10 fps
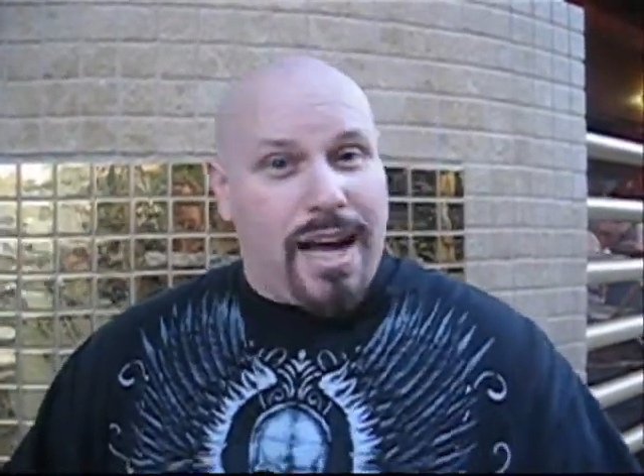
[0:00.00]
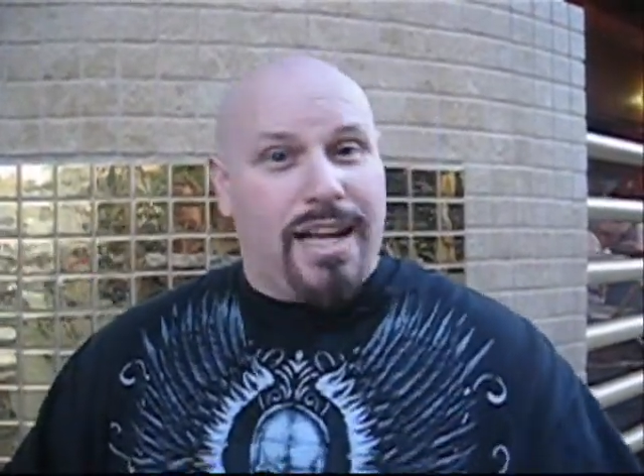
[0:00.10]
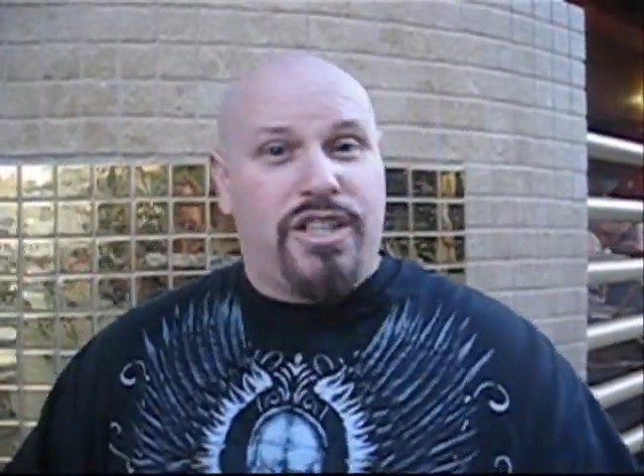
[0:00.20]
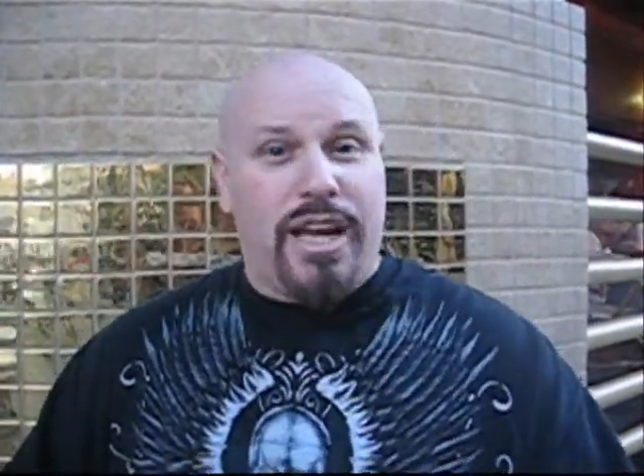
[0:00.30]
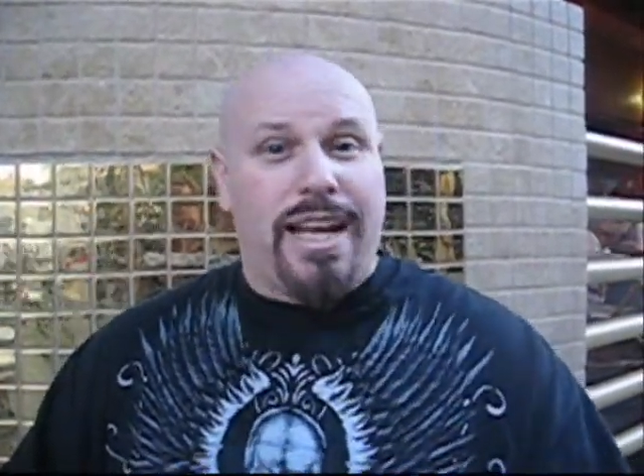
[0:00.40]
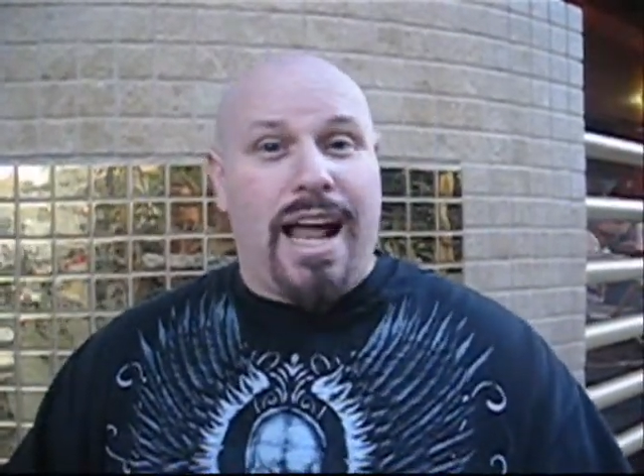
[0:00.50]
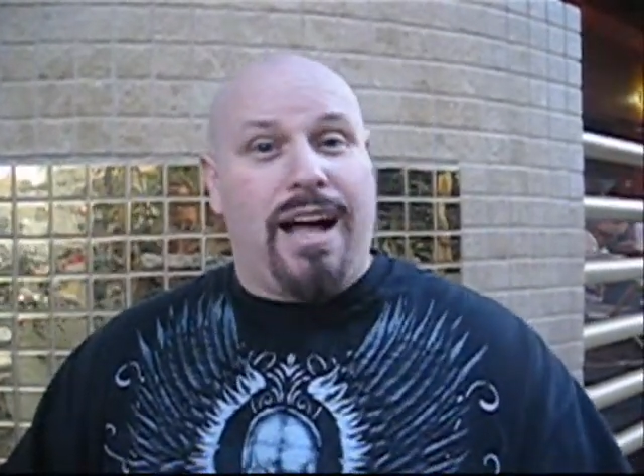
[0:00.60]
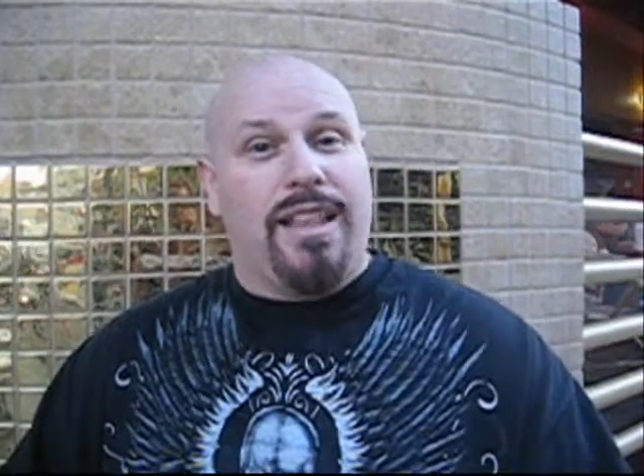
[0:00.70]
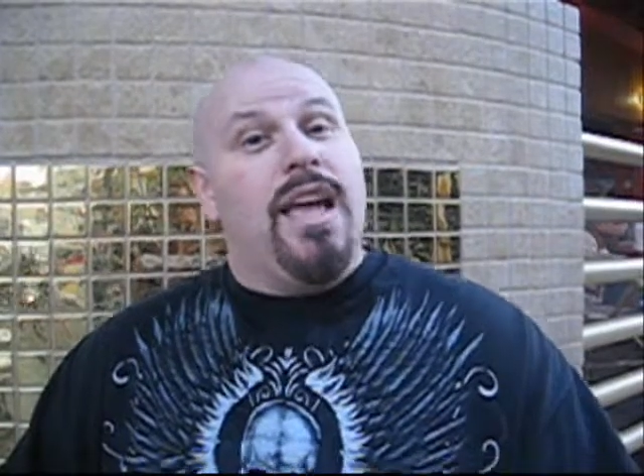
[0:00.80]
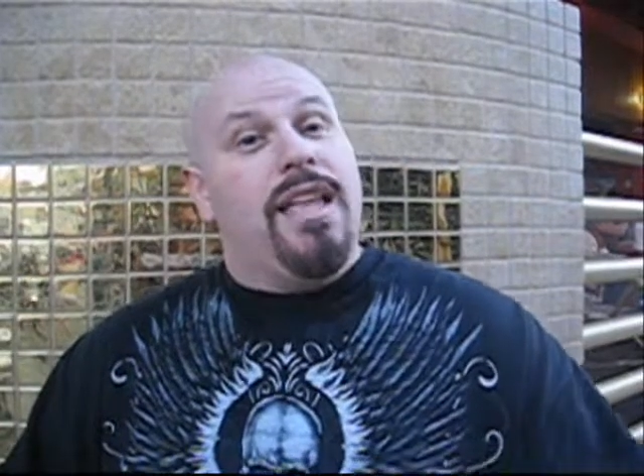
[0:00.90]
Gotta check it
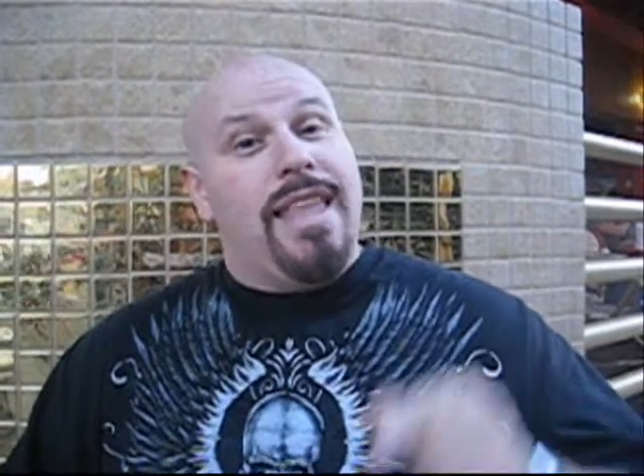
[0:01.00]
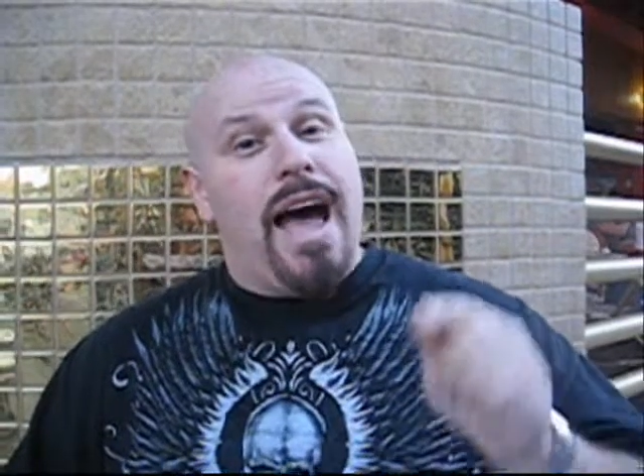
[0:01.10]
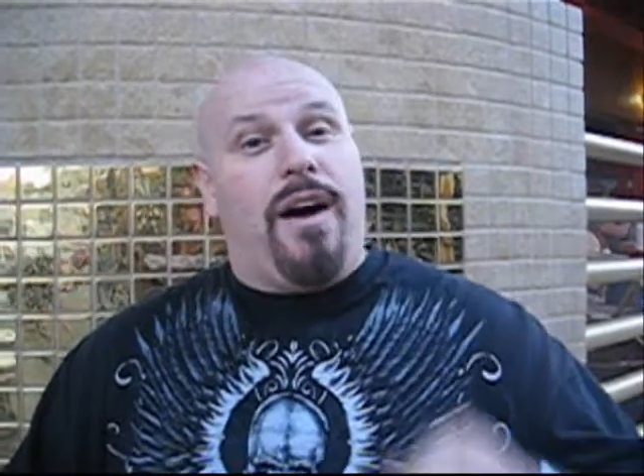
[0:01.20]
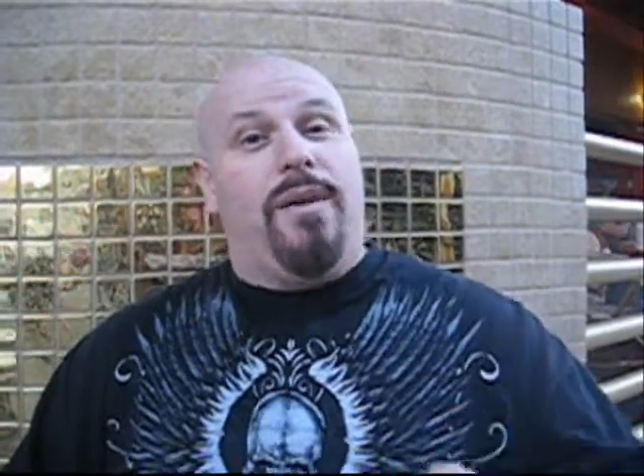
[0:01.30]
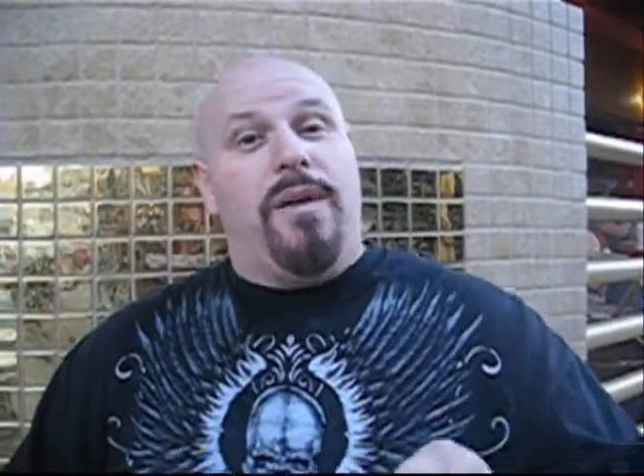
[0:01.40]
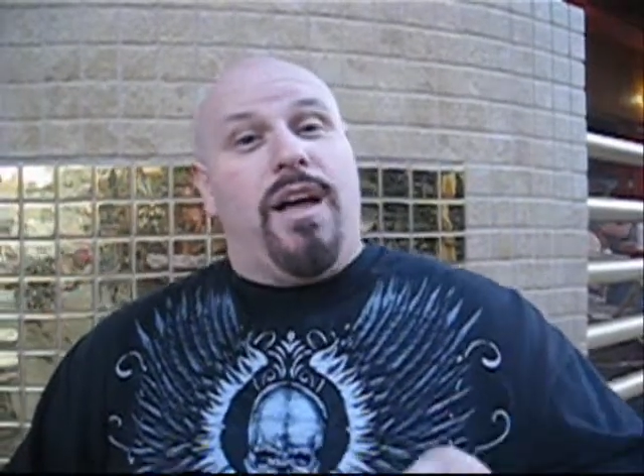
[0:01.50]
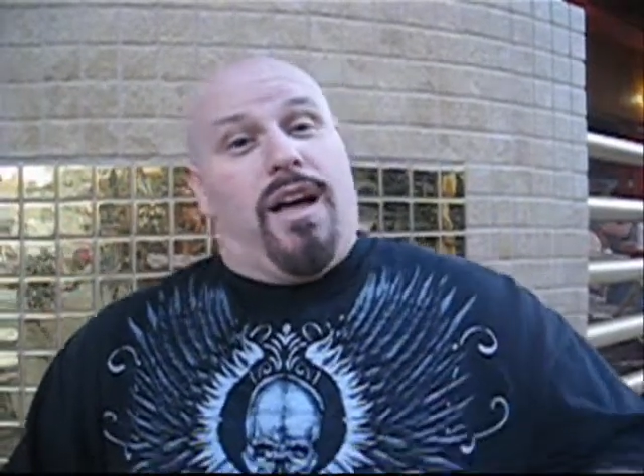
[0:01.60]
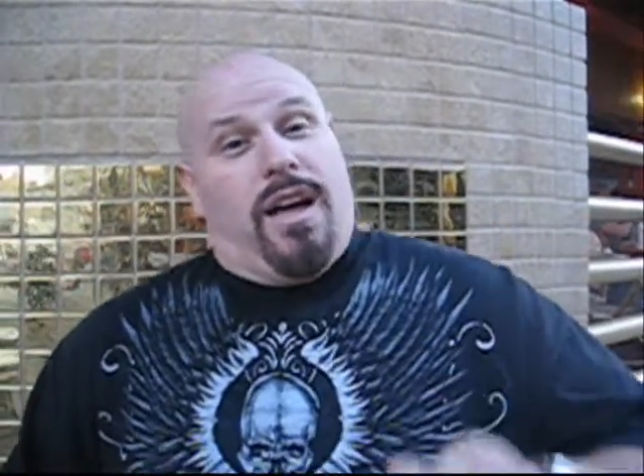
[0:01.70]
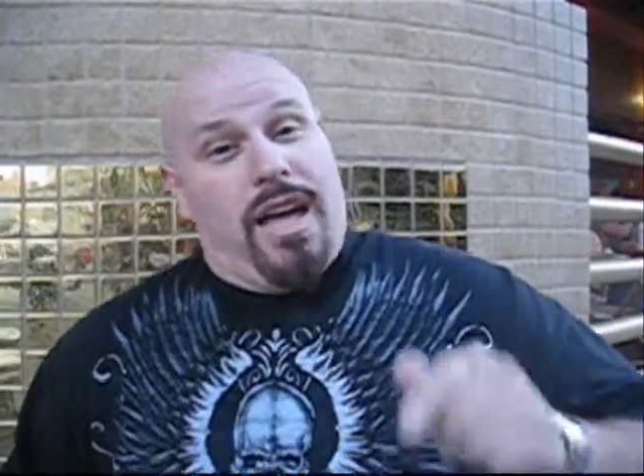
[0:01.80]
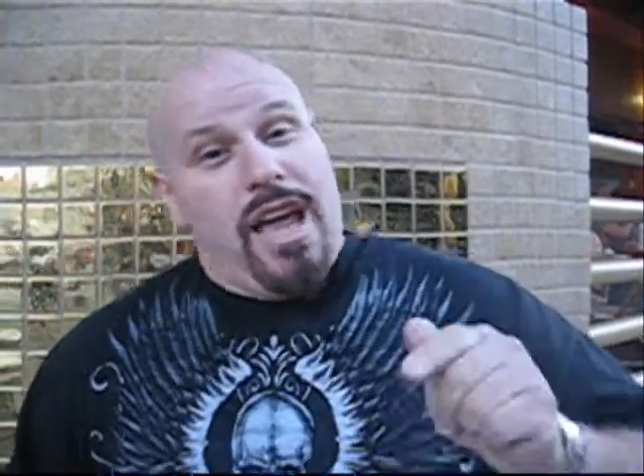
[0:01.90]
out. Now,
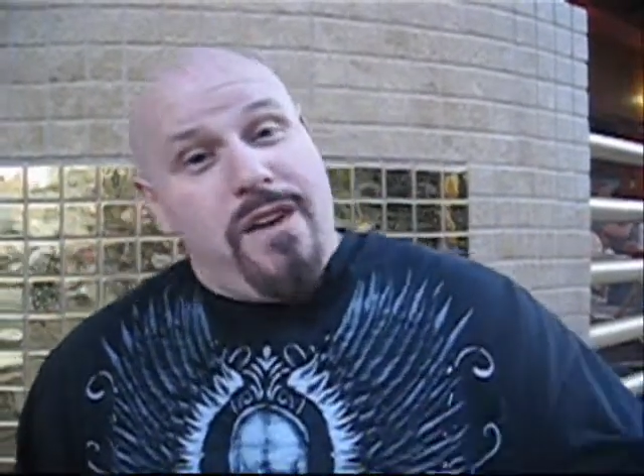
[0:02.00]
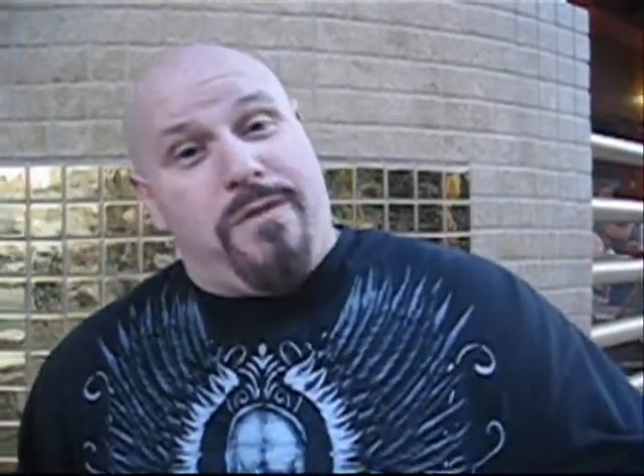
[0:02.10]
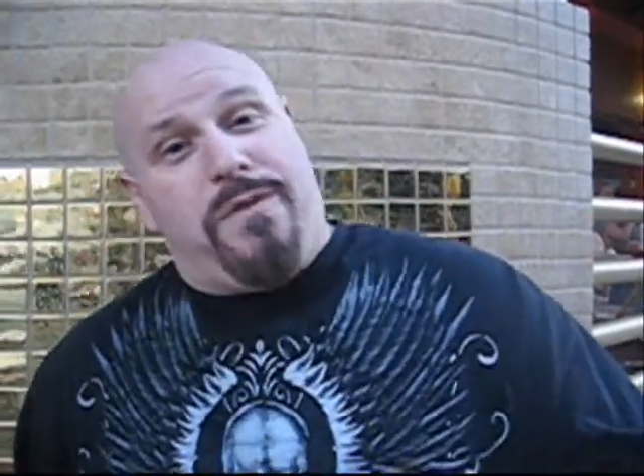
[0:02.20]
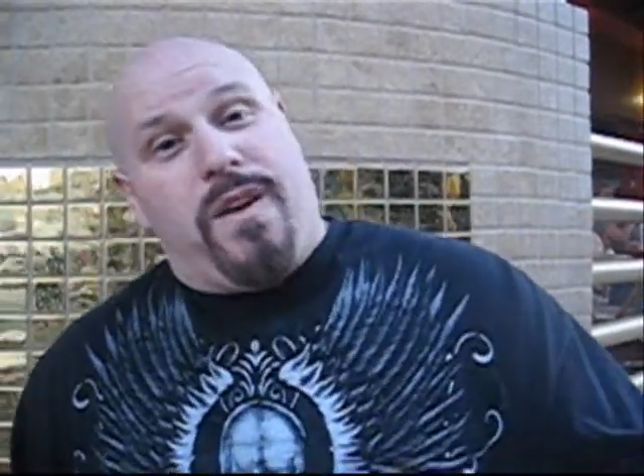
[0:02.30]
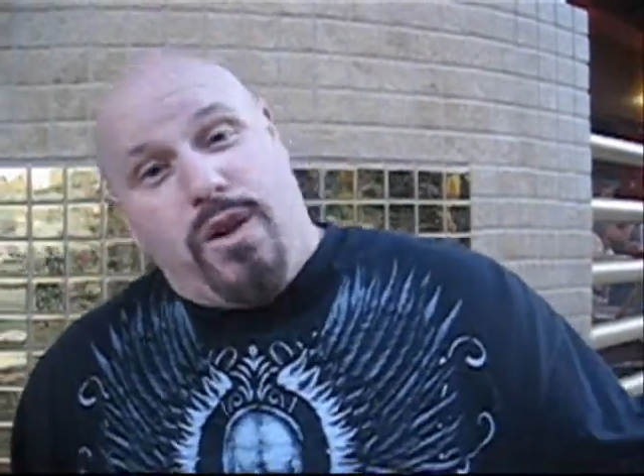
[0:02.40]
if